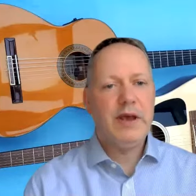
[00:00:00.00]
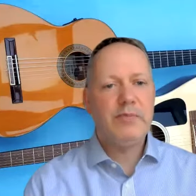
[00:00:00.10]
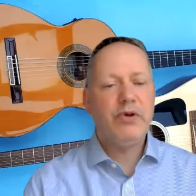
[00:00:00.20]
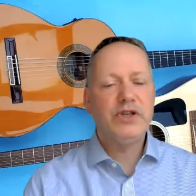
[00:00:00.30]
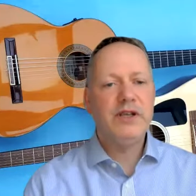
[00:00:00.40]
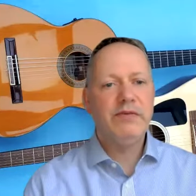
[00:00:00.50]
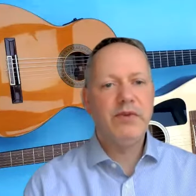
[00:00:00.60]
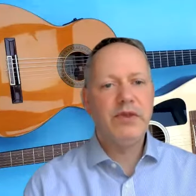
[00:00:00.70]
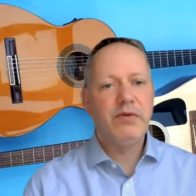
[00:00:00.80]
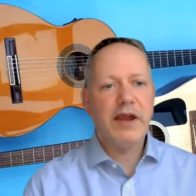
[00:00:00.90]
Approaching it with
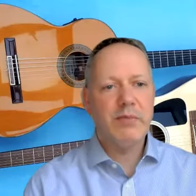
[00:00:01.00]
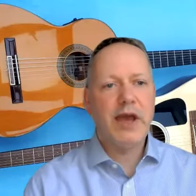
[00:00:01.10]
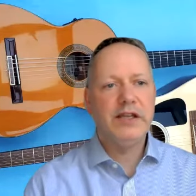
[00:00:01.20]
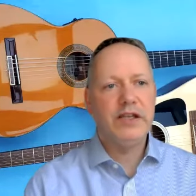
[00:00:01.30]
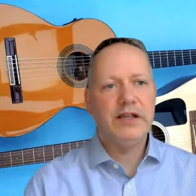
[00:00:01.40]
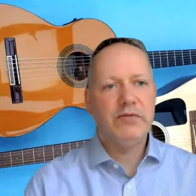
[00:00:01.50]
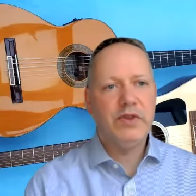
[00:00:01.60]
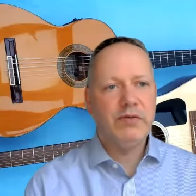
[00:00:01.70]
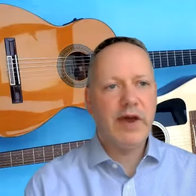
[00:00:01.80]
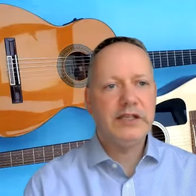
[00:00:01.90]
the right mindset and with
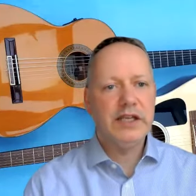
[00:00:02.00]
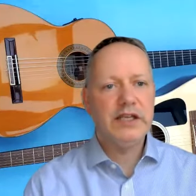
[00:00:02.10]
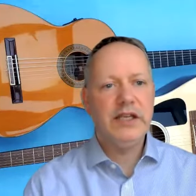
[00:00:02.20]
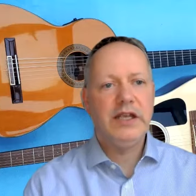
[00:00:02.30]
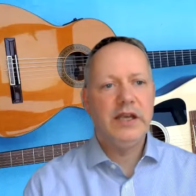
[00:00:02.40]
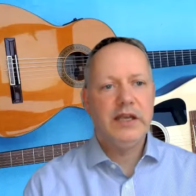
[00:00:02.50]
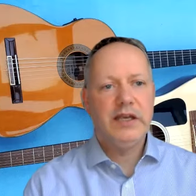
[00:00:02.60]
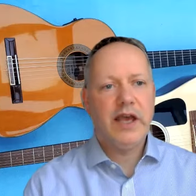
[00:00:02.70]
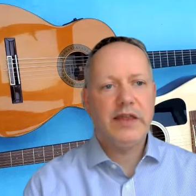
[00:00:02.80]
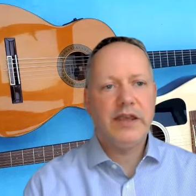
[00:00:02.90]
the right technique,
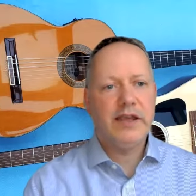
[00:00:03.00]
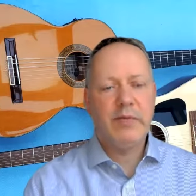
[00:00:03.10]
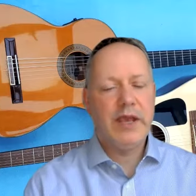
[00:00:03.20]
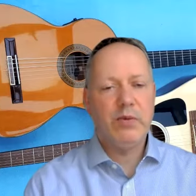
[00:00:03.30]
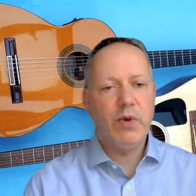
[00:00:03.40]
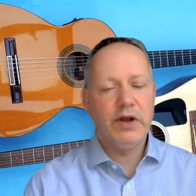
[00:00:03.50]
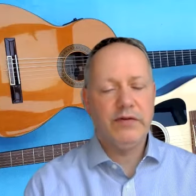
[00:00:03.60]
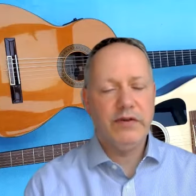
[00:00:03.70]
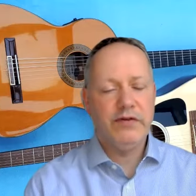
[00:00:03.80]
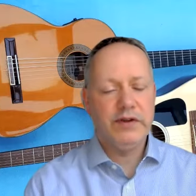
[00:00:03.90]
I think, can make a world of
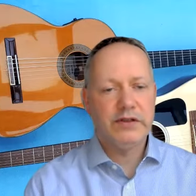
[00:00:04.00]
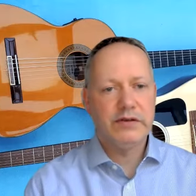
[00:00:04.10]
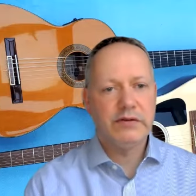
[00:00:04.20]
difference.